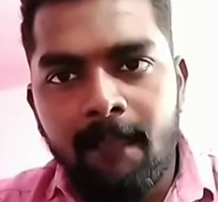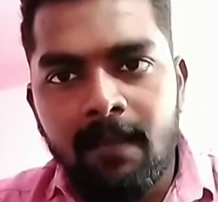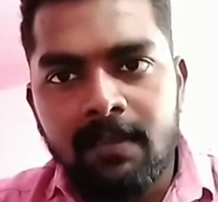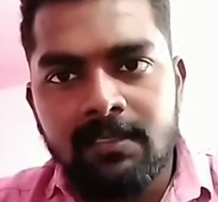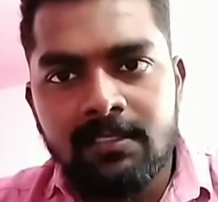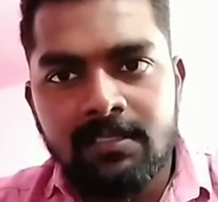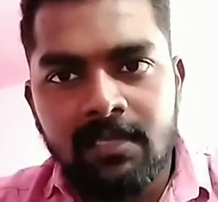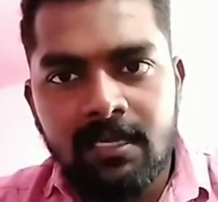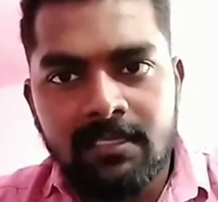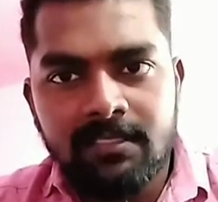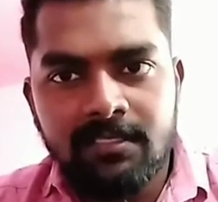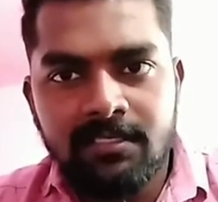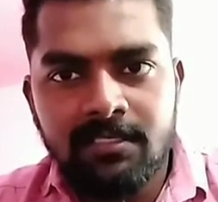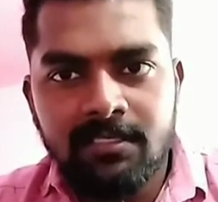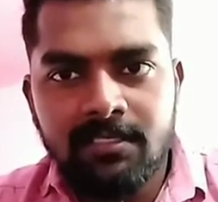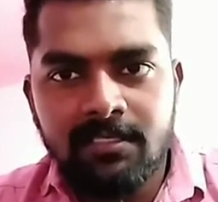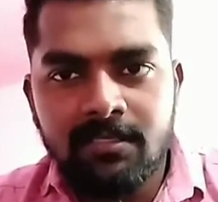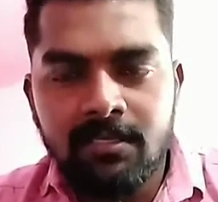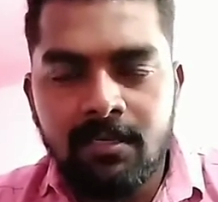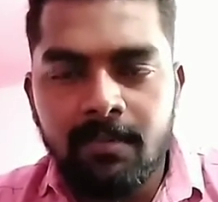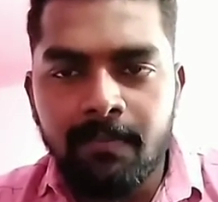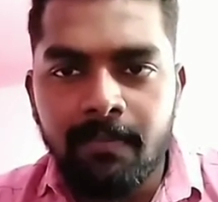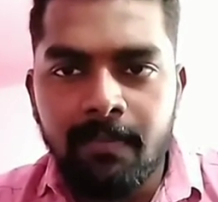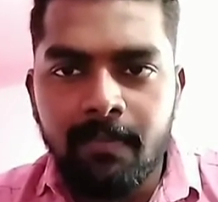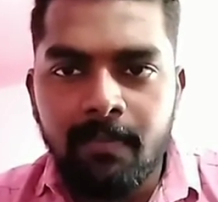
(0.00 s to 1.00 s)
such
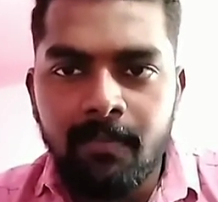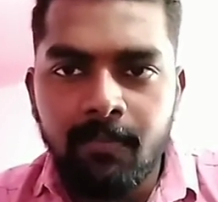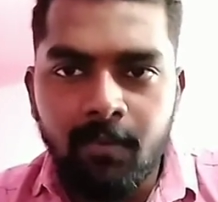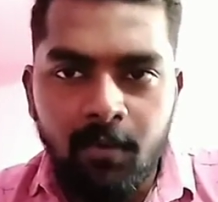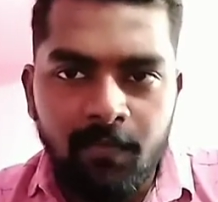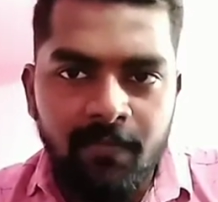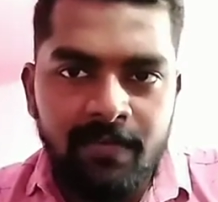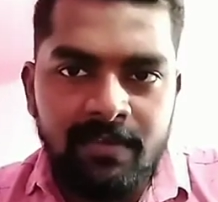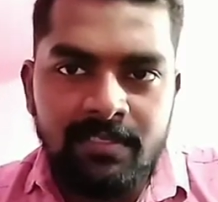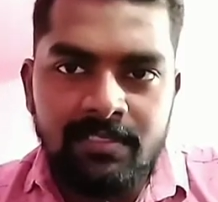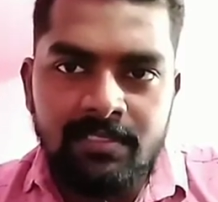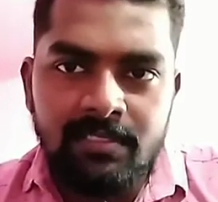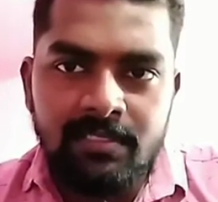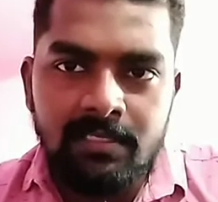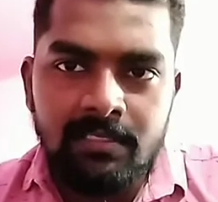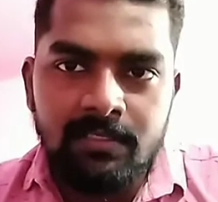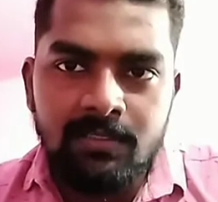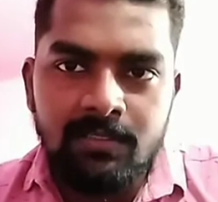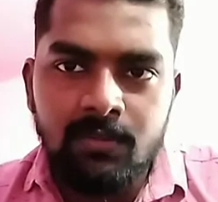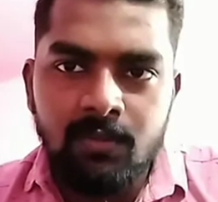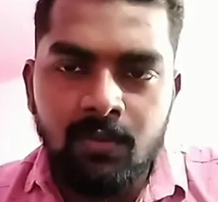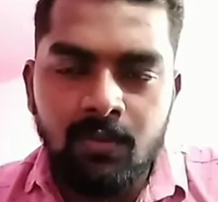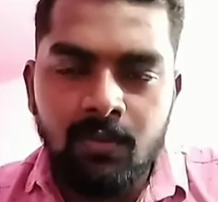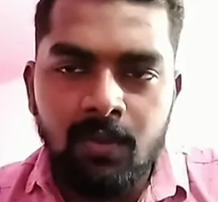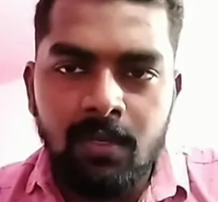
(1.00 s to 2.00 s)

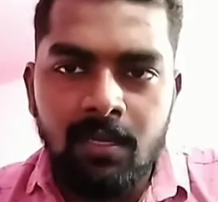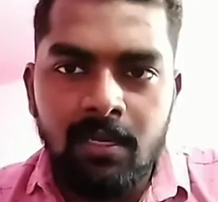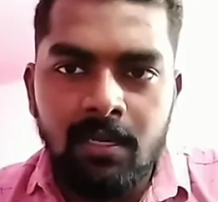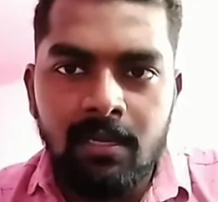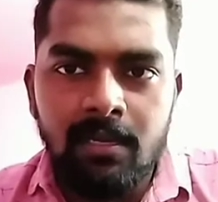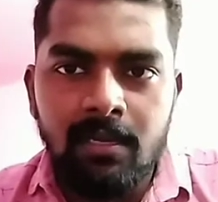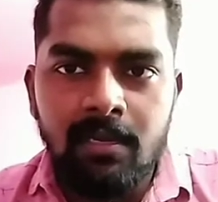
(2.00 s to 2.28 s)
professionals will